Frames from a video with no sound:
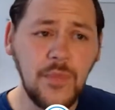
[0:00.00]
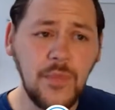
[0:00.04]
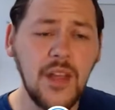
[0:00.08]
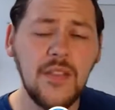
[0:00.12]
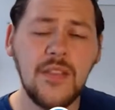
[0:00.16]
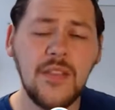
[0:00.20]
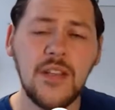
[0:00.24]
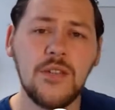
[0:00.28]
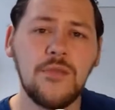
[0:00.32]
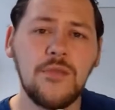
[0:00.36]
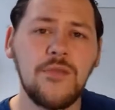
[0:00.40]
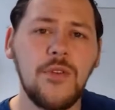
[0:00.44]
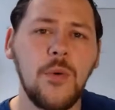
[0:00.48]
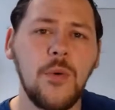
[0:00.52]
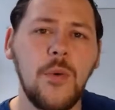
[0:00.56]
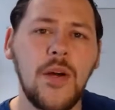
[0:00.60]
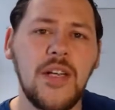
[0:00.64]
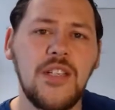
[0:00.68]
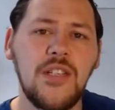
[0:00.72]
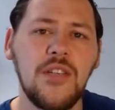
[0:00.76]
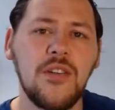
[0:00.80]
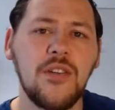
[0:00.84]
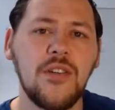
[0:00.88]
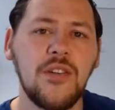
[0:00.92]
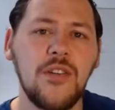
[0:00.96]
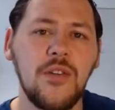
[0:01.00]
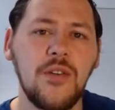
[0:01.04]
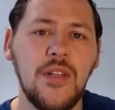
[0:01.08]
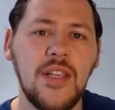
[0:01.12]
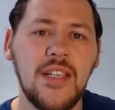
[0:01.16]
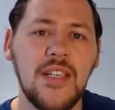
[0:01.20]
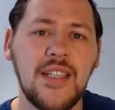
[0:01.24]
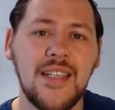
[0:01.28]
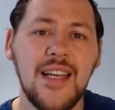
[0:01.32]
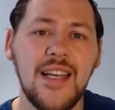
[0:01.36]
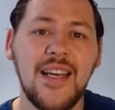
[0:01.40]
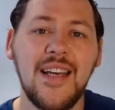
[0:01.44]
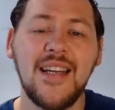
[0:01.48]
there's a few ways you can do
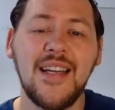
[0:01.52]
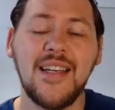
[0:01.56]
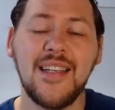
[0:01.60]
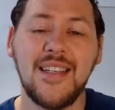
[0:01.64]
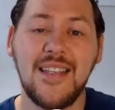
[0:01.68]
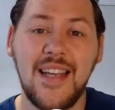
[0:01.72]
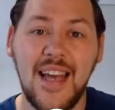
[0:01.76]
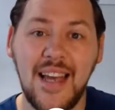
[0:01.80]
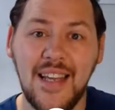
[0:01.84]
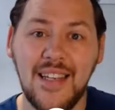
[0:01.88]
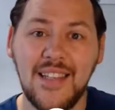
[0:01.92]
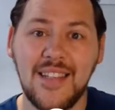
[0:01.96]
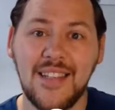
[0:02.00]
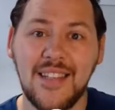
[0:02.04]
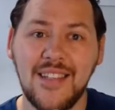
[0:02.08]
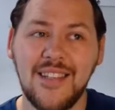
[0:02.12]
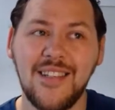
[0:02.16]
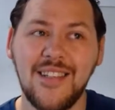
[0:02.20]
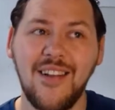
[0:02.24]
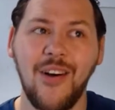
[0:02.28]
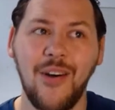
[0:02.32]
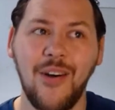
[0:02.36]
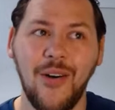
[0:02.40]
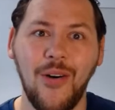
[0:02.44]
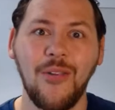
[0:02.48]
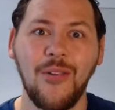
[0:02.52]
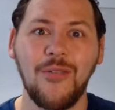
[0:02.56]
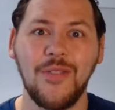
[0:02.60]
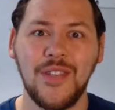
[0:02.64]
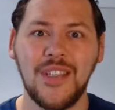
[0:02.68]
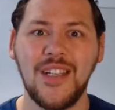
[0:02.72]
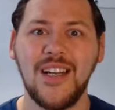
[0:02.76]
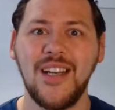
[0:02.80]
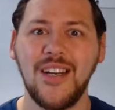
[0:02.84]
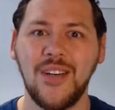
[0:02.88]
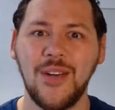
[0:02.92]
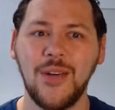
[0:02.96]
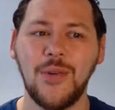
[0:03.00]
this. Tests are
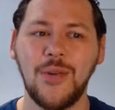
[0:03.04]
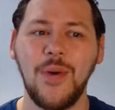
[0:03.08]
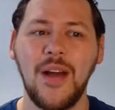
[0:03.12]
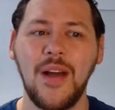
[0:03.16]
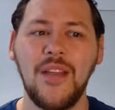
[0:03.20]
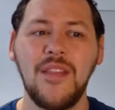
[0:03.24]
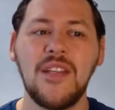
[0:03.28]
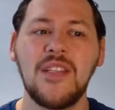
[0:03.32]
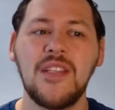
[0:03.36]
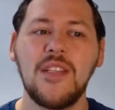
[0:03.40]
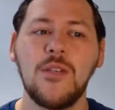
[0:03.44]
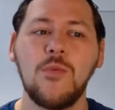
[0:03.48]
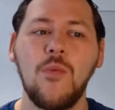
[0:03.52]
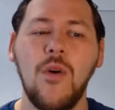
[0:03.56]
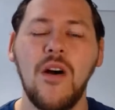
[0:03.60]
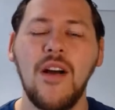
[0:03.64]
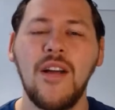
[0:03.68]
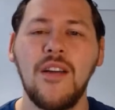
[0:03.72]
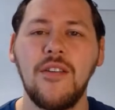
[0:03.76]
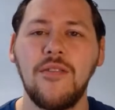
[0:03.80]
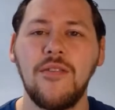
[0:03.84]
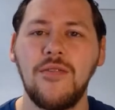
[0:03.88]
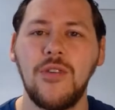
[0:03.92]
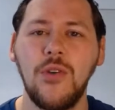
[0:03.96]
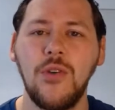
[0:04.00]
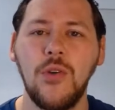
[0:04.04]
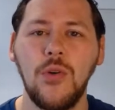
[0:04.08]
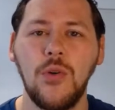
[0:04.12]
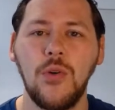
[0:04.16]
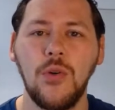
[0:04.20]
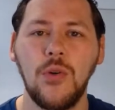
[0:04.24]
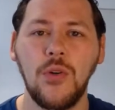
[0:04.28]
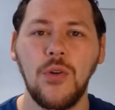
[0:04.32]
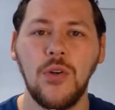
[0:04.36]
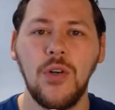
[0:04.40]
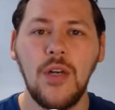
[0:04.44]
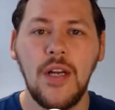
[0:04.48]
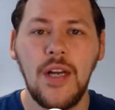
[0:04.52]
obviously a good way. This is why if
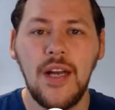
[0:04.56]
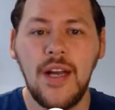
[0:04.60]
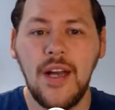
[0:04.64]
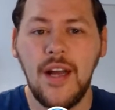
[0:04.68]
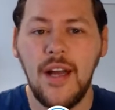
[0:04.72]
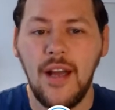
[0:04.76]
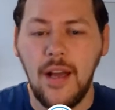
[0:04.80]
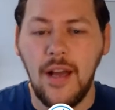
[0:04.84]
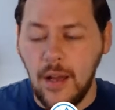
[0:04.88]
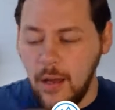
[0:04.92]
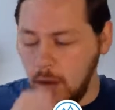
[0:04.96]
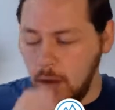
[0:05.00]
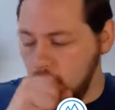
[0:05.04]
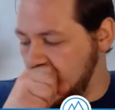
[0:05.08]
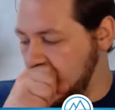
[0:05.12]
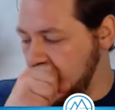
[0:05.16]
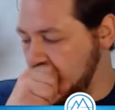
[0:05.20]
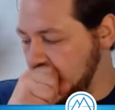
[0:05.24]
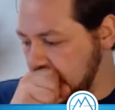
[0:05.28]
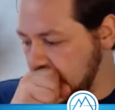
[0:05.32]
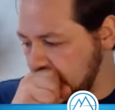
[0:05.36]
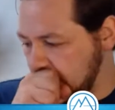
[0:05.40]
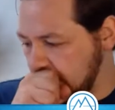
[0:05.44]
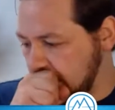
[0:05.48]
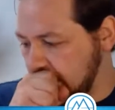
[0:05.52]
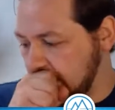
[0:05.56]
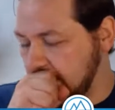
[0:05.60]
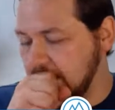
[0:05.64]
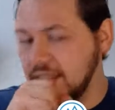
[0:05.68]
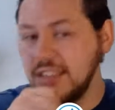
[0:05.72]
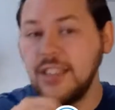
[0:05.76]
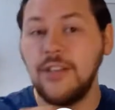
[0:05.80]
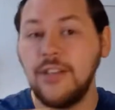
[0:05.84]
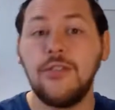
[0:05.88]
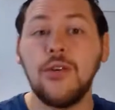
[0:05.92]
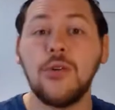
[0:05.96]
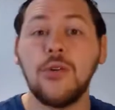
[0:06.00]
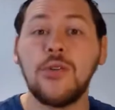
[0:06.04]
you're
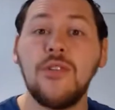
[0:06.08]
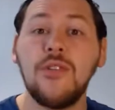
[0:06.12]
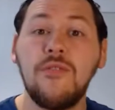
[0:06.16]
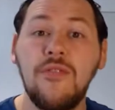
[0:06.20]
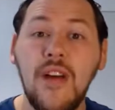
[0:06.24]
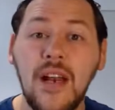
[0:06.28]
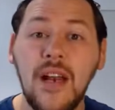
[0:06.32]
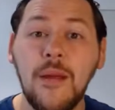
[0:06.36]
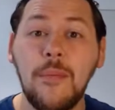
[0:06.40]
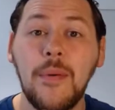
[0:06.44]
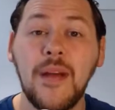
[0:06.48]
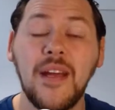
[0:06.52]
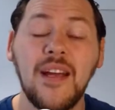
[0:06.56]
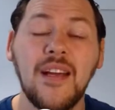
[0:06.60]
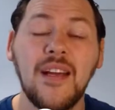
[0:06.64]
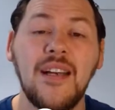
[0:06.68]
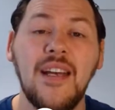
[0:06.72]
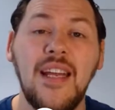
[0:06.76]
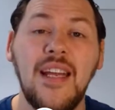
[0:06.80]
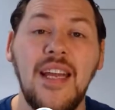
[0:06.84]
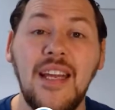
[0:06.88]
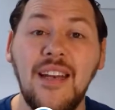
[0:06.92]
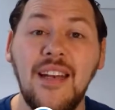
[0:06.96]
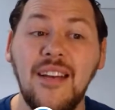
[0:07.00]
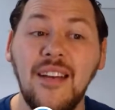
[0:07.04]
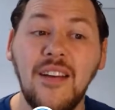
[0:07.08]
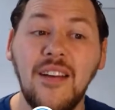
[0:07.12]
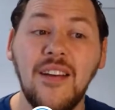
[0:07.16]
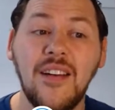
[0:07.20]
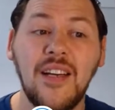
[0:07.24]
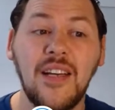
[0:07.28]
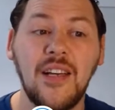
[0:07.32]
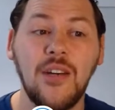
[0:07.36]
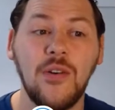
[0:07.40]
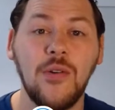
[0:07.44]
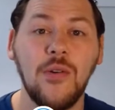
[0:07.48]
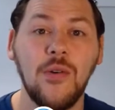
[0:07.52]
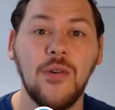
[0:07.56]
developing an
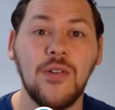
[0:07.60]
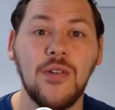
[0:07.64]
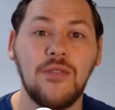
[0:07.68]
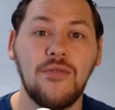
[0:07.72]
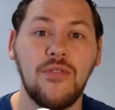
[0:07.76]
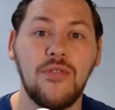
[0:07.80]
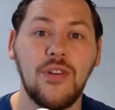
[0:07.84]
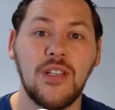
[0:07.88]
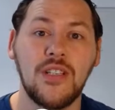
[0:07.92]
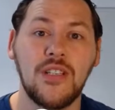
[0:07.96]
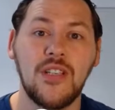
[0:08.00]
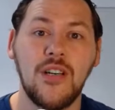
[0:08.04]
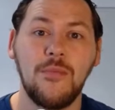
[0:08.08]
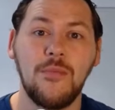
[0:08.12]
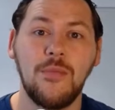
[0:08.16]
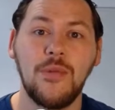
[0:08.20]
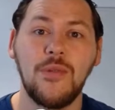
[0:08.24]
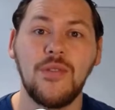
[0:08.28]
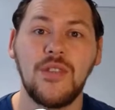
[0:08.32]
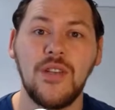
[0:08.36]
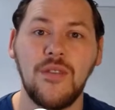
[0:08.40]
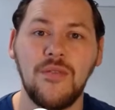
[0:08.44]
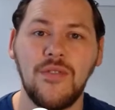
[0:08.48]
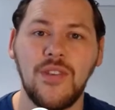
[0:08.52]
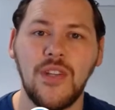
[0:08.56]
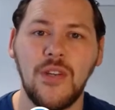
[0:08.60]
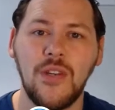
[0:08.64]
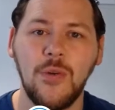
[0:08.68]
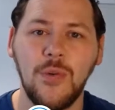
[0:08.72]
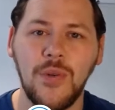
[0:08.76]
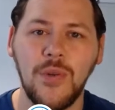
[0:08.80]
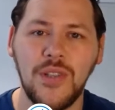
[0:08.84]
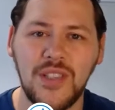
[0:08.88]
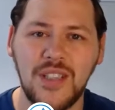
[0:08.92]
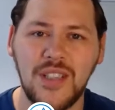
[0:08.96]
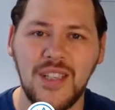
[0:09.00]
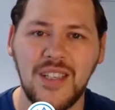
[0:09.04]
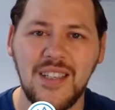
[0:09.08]
e-learning course, for example, something you
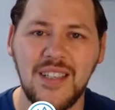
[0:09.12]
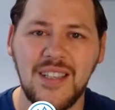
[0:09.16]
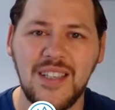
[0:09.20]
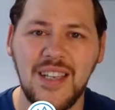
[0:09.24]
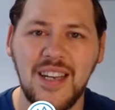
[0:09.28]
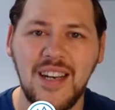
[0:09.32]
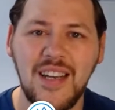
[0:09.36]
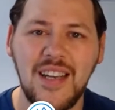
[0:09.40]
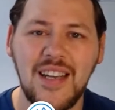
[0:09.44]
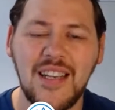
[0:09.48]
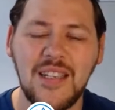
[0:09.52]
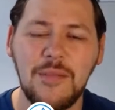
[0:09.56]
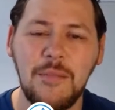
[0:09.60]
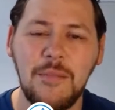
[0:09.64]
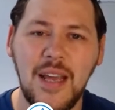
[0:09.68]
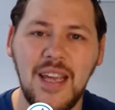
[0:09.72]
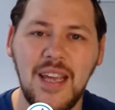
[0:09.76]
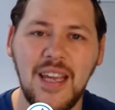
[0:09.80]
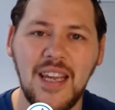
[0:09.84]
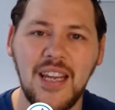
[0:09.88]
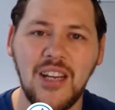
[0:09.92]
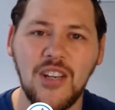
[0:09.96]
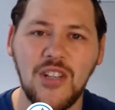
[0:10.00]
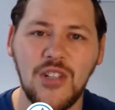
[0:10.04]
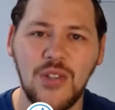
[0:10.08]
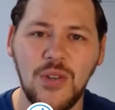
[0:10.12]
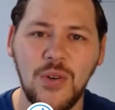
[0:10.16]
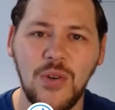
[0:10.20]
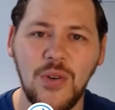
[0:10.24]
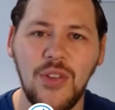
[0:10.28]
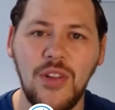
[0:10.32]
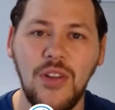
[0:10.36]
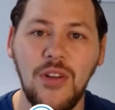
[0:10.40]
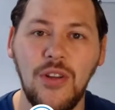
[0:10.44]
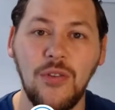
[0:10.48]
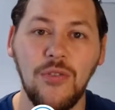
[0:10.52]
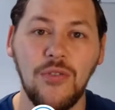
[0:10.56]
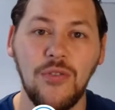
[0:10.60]
want to consider is making sure
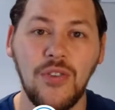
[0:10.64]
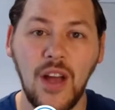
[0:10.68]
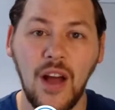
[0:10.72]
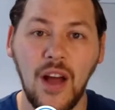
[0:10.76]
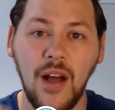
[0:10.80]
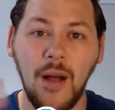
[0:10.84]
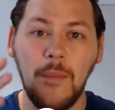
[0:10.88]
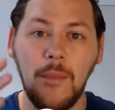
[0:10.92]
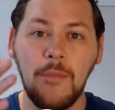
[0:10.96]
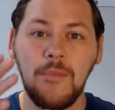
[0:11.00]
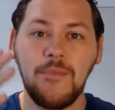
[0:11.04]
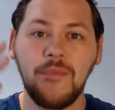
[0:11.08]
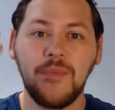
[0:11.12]
that you've got,